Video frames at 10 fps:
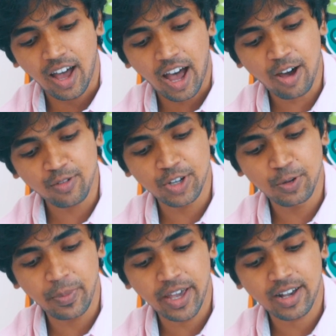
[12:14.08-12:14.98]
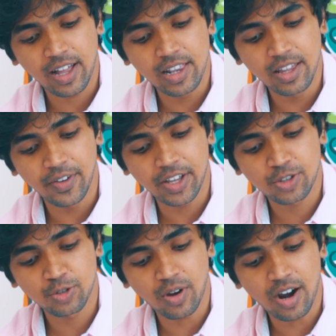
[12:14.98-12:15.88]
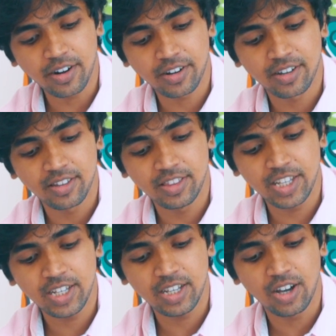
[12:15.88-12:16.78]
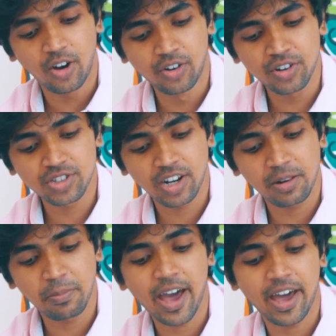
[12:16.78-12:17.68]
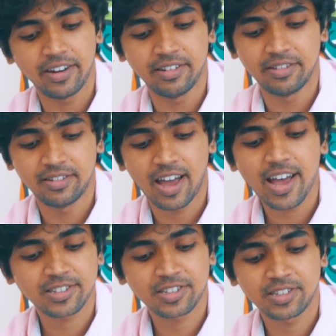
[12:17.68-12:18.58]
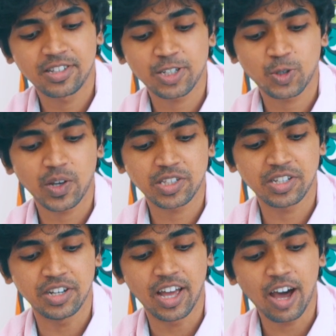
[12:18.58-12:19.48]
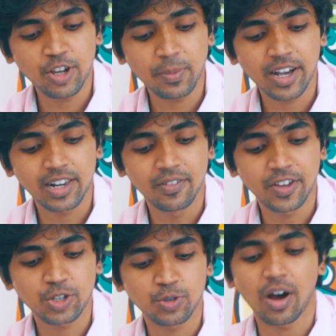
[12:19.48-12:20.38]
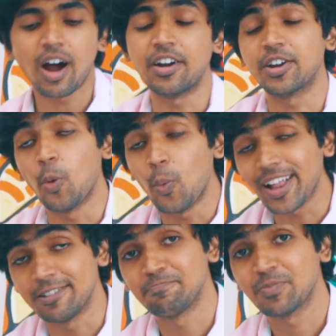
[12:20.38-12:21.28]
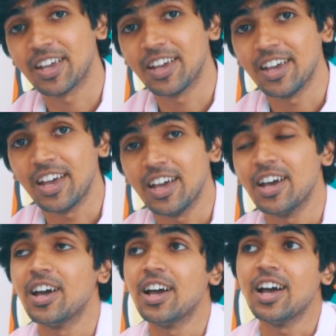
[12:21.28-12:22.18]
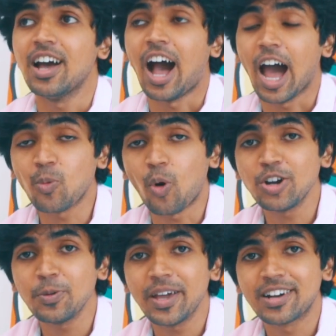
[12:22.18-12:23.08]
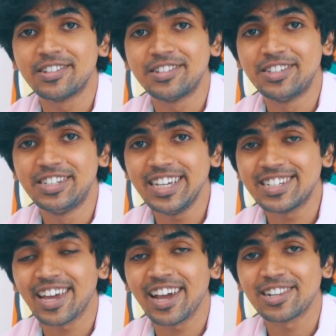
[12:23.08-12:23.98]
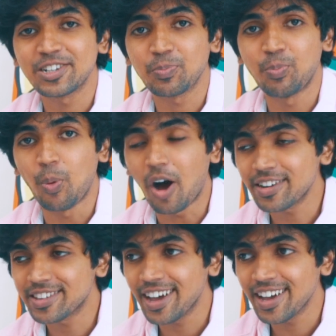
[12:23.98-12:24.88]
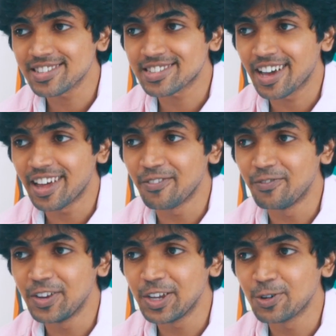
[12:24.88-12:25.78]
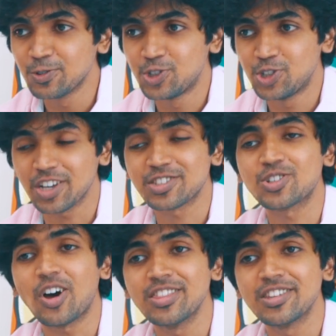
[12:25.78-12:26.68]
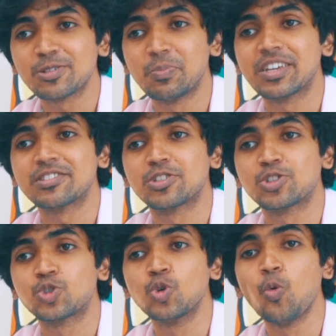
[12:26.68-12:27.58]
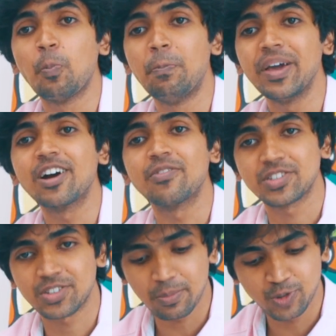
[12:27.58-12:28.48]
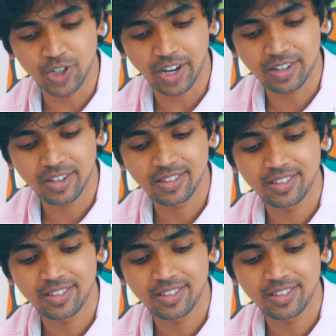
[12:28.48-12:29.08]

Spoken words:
how do you make a living through art? The original man asks this question. How do you make a living through art? Well, I want to make a detailed podcast and a video just on this because it's too big of a subject